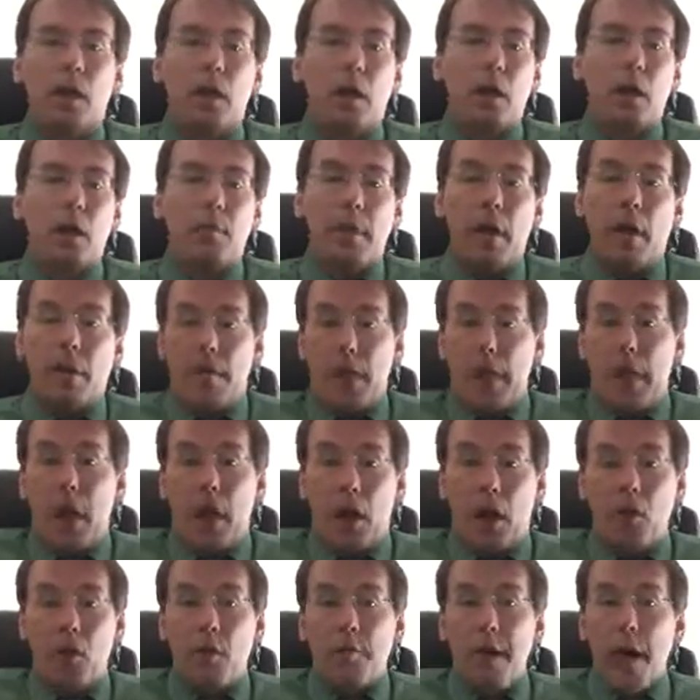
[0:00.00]
And they
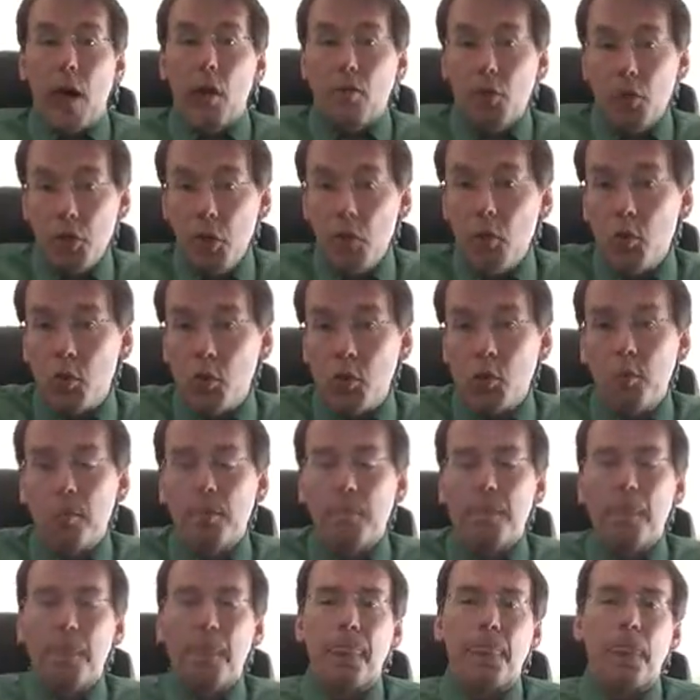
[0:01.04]
are about you,
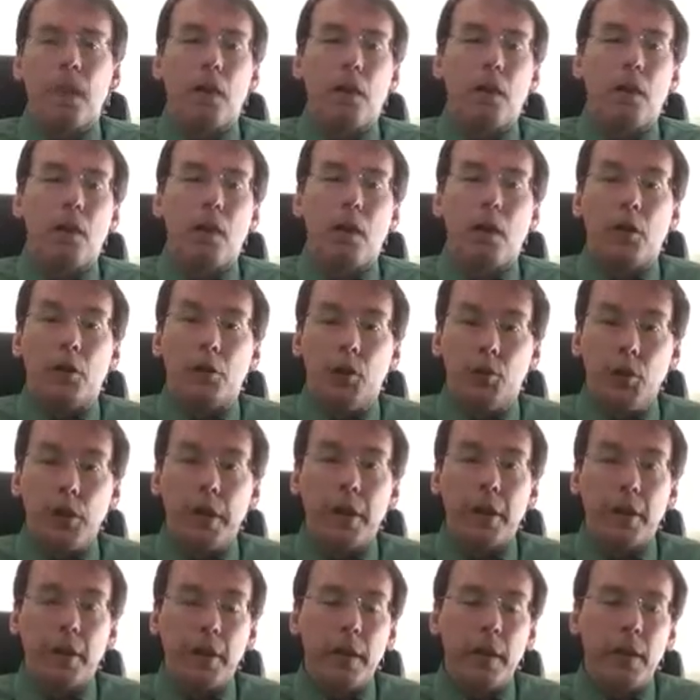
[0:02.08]

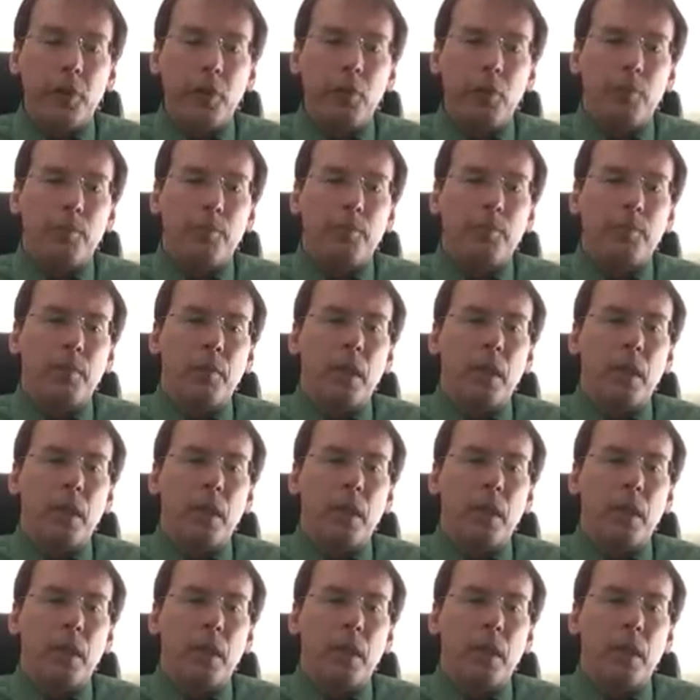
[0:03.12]
uniquely you.